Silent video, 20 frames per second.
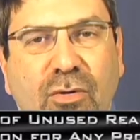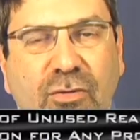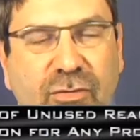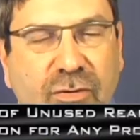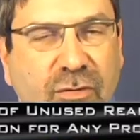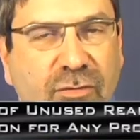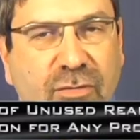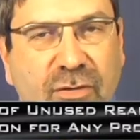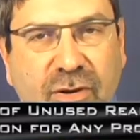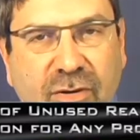
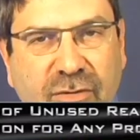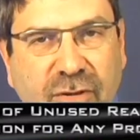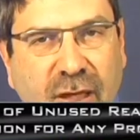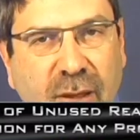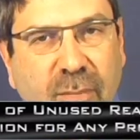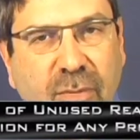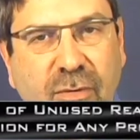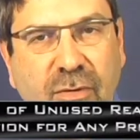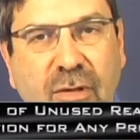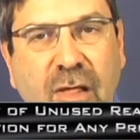So, for
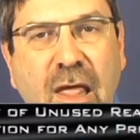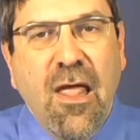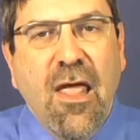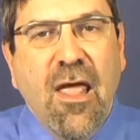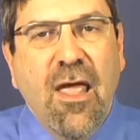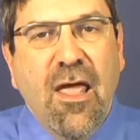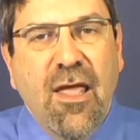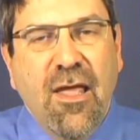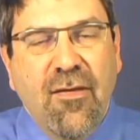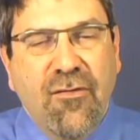example,
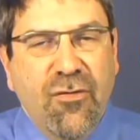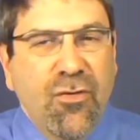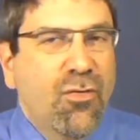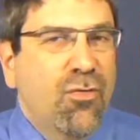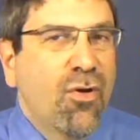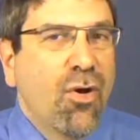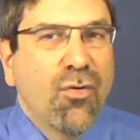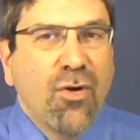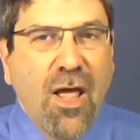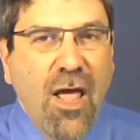if you
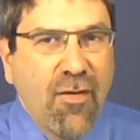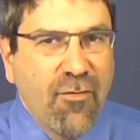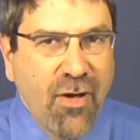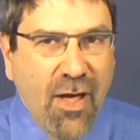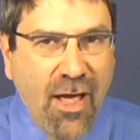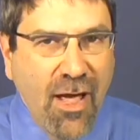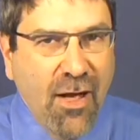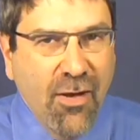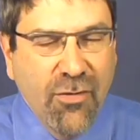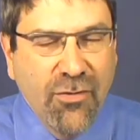don't have a
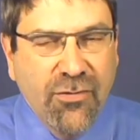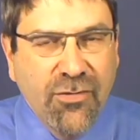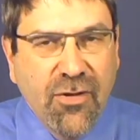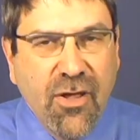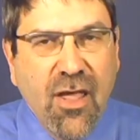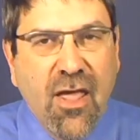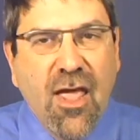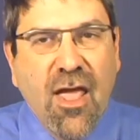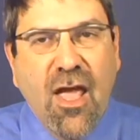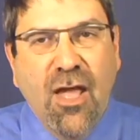house
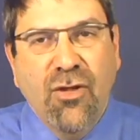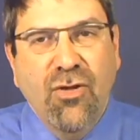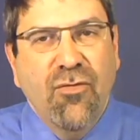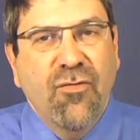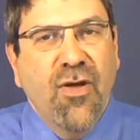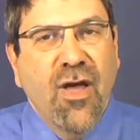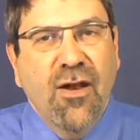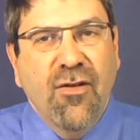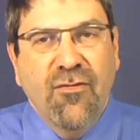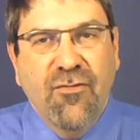and you've
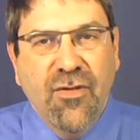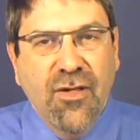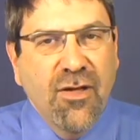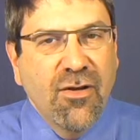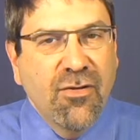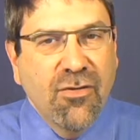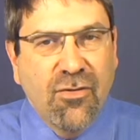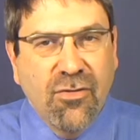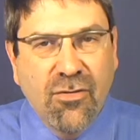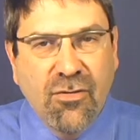got a
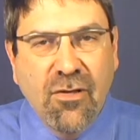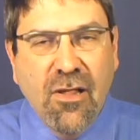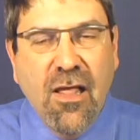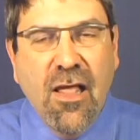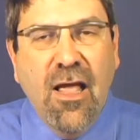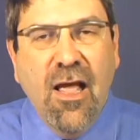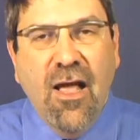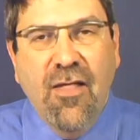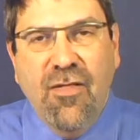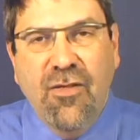vehicle
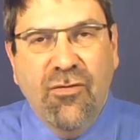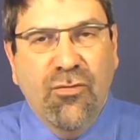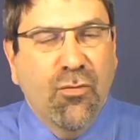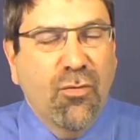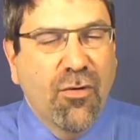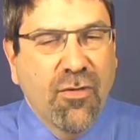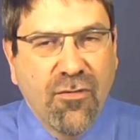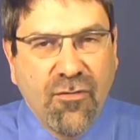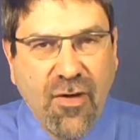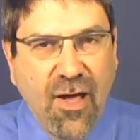that's
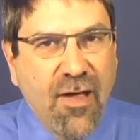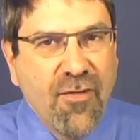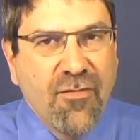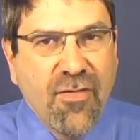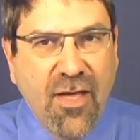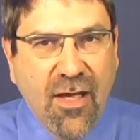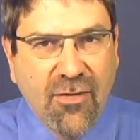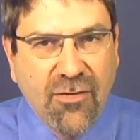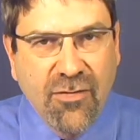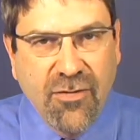worth
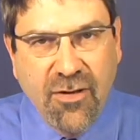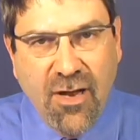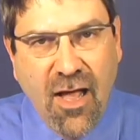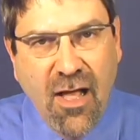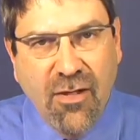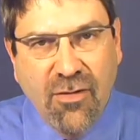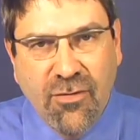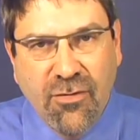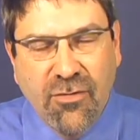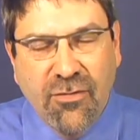
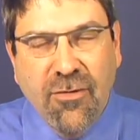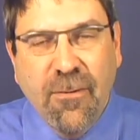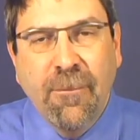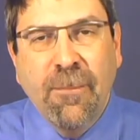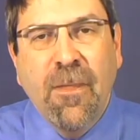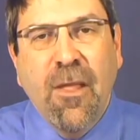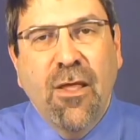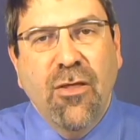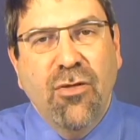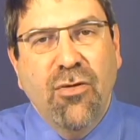$5,000,
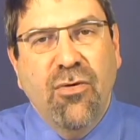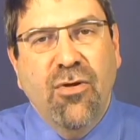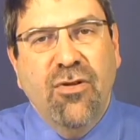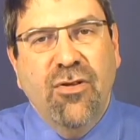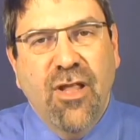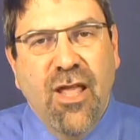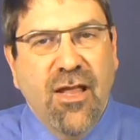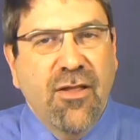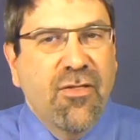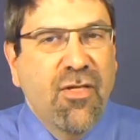you can
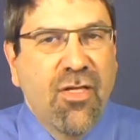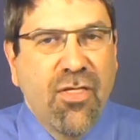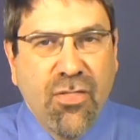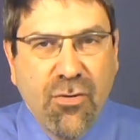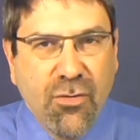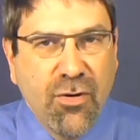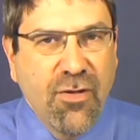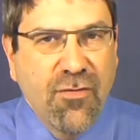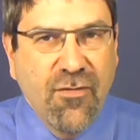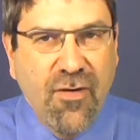take the
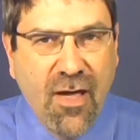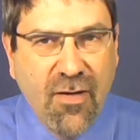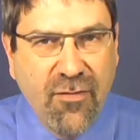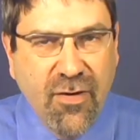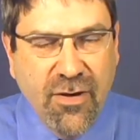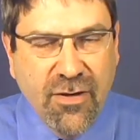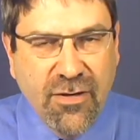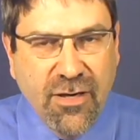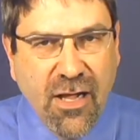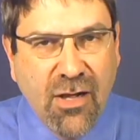
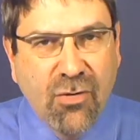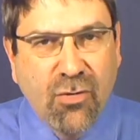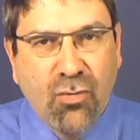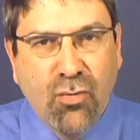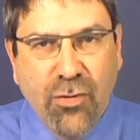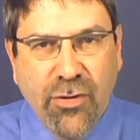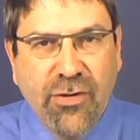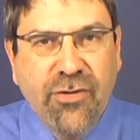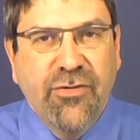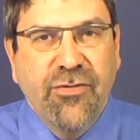$3,500
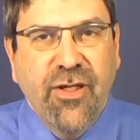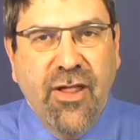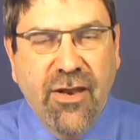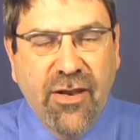real estate